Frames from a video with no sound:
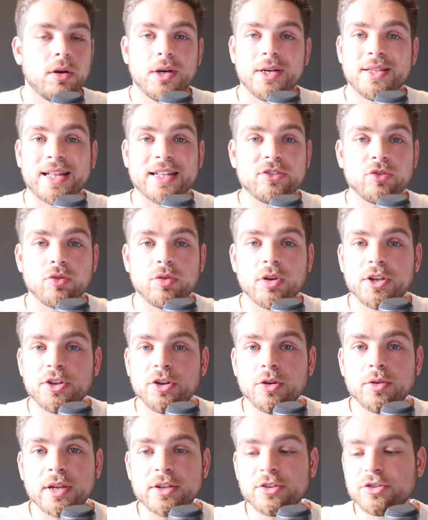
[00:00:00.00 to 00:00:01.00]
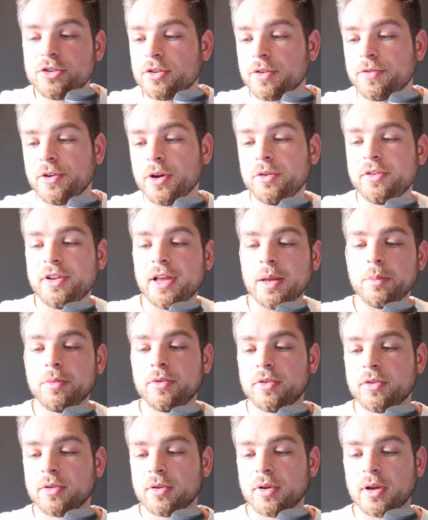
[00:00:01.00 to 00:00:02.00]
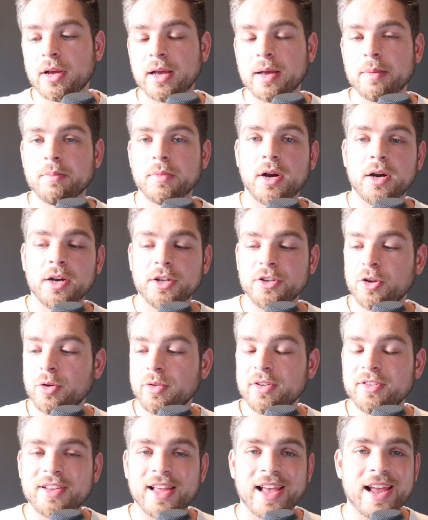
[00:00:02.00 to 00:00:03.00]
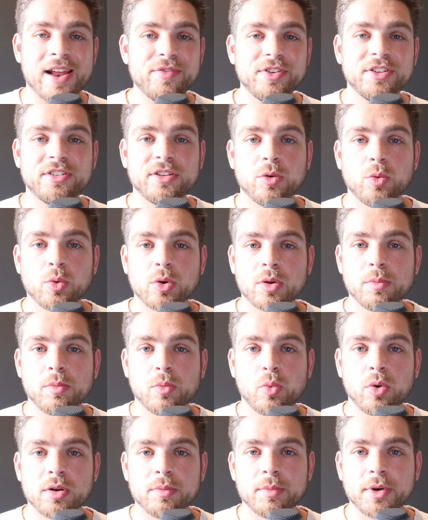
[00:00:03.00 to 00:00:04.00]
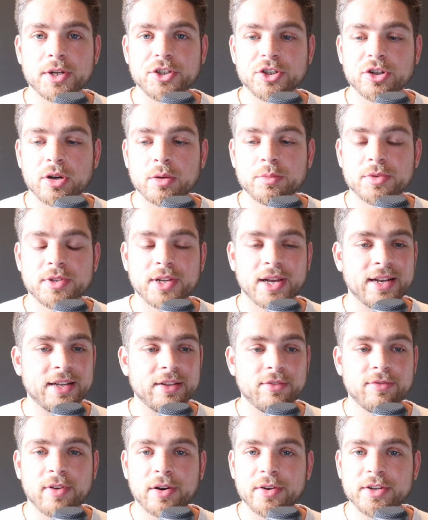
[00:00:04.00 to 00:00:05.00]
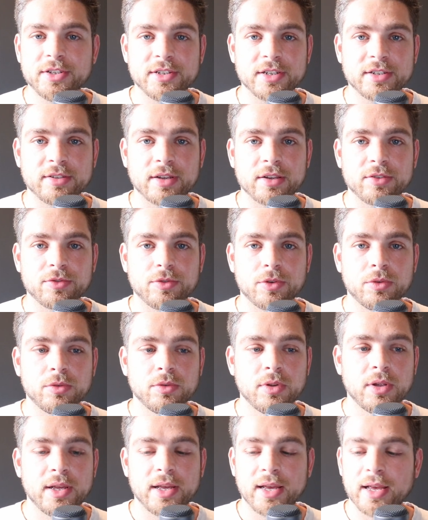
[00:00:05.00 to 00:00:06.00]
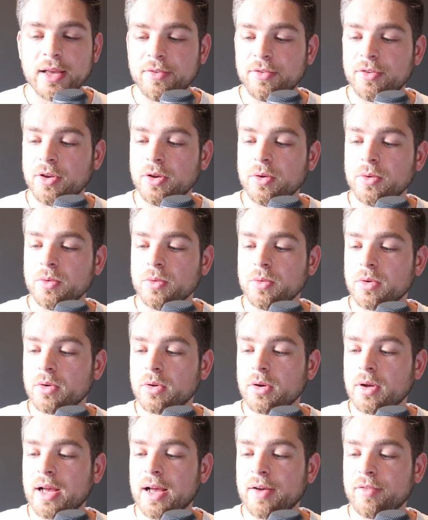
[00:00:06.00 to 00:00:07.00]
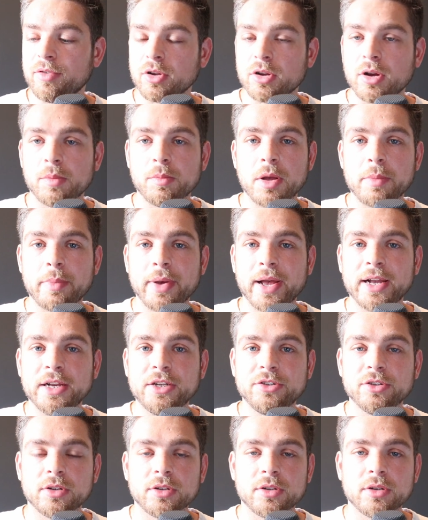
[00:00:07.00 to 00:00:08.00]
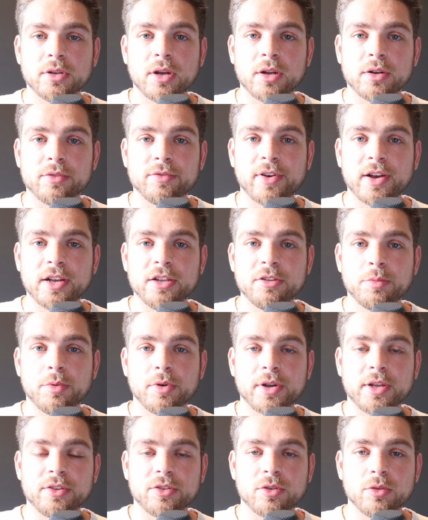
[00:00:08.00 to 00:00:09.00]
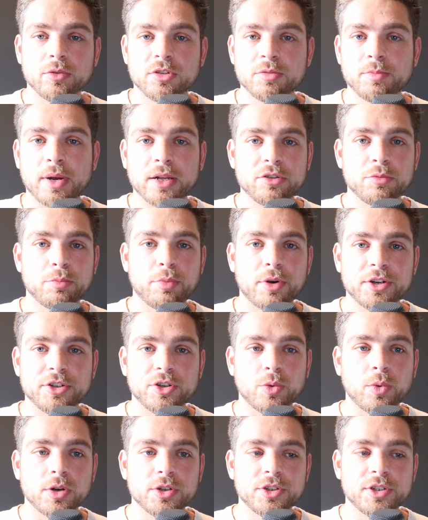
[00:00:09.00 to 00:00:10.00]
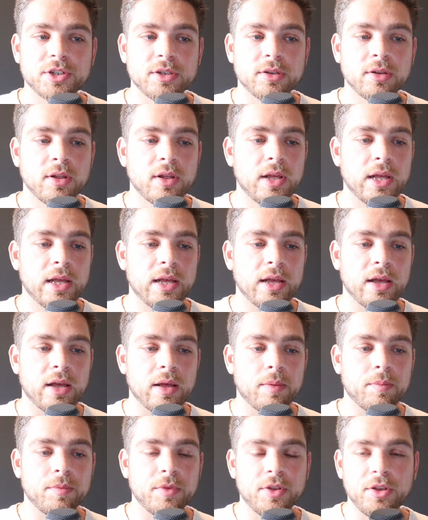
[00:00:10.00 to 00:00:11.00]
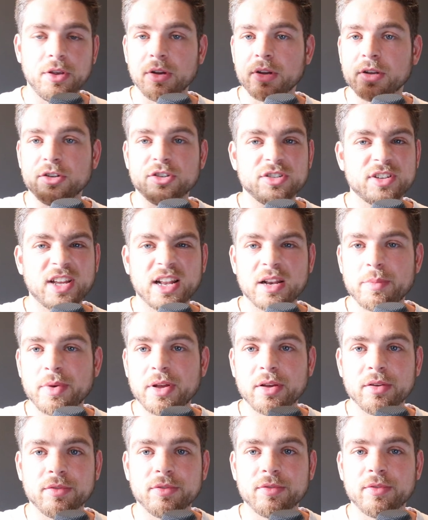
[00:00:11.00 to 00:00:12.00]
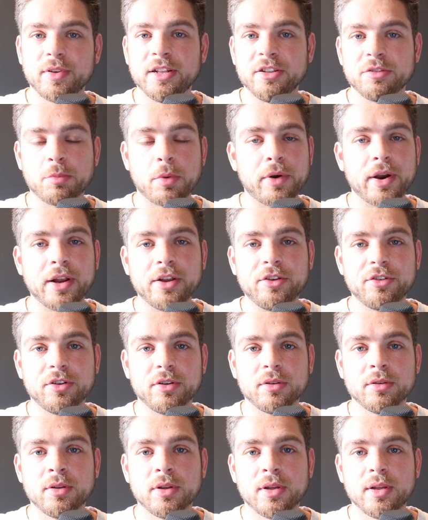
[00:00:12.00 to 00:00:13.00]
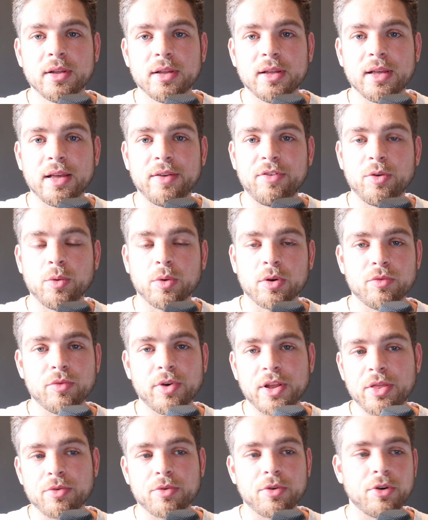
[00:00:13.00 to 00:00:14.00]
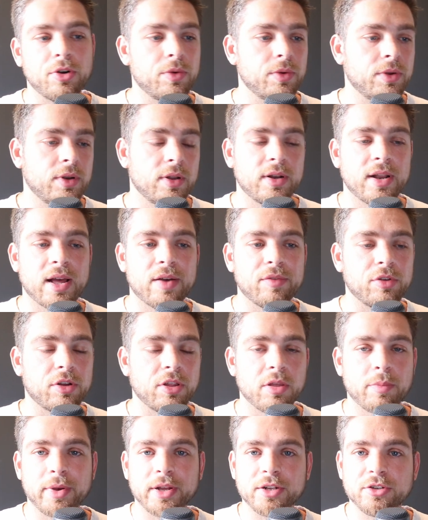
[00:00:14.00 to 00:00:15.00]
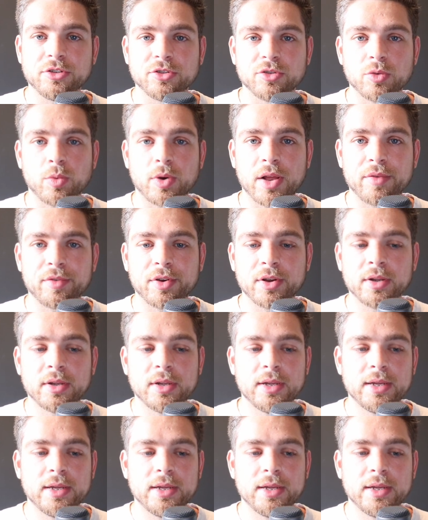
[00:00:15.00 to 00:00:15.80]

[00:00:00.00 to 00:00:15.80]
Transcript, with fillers: And that's all I do. That's just a few tips. Um, I do this to every single one of my jobs, and it's very successful. If you have a look on my page on on Facebook, it's called Smout's Pressure Washing. Um, you can just get a bit of inspiration if you want to read through and, and have a look at the pictures or whatever.